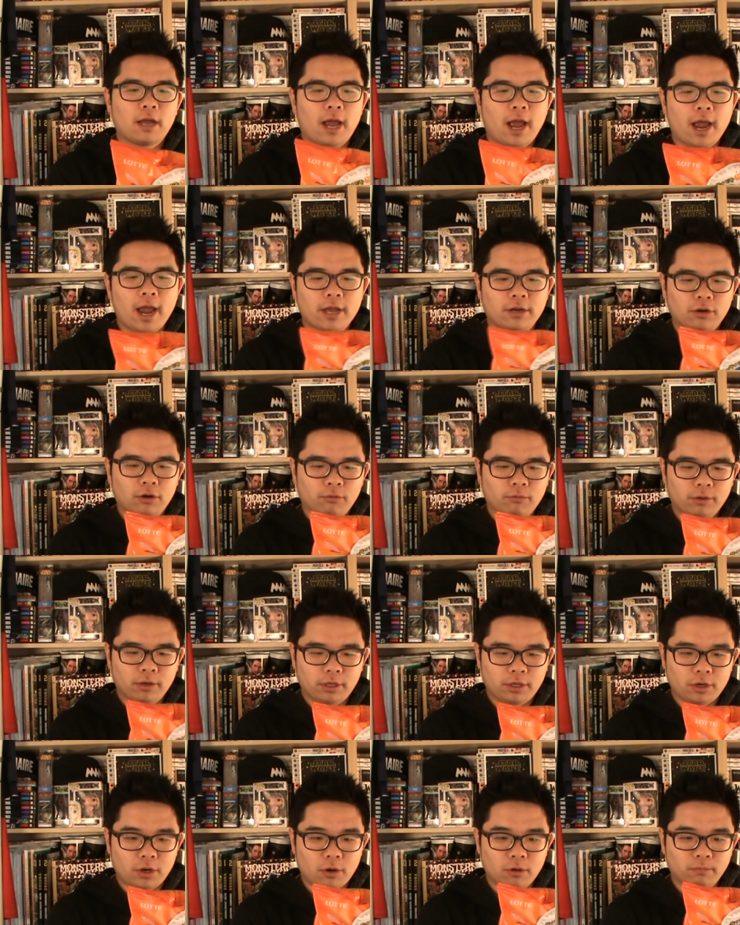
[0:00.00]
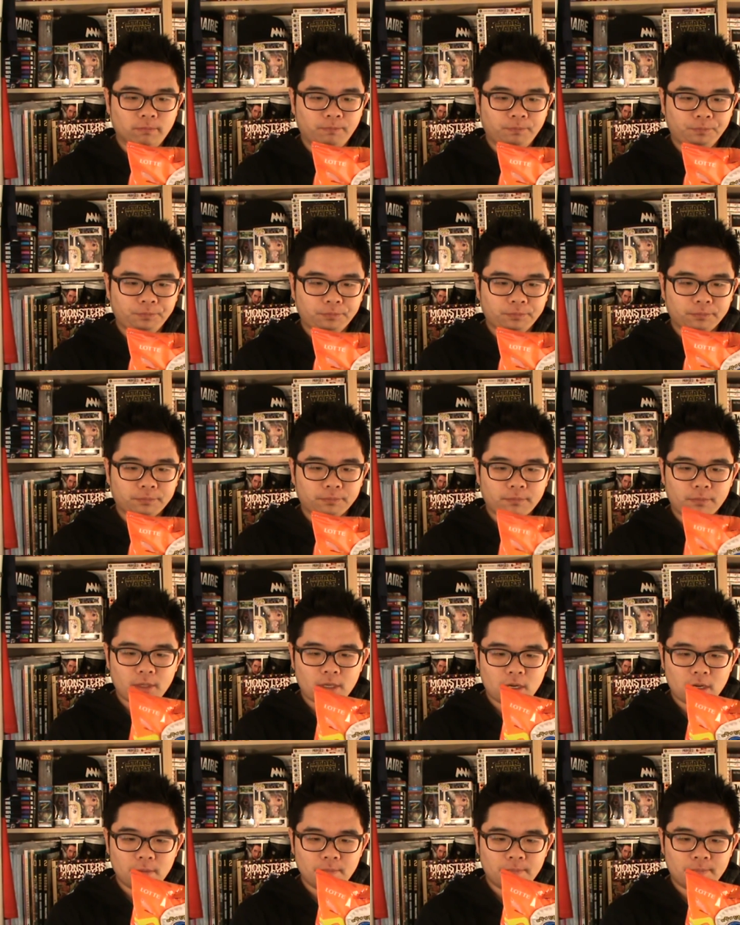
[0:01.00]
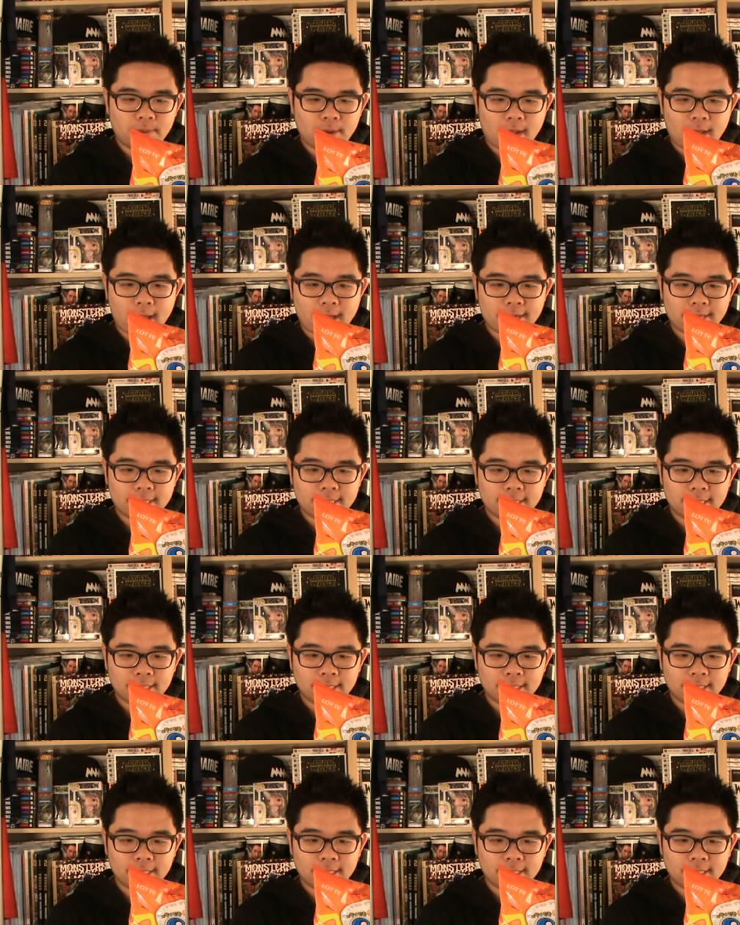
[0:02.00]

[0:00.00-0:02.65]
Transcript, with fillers: I, I don't really know. But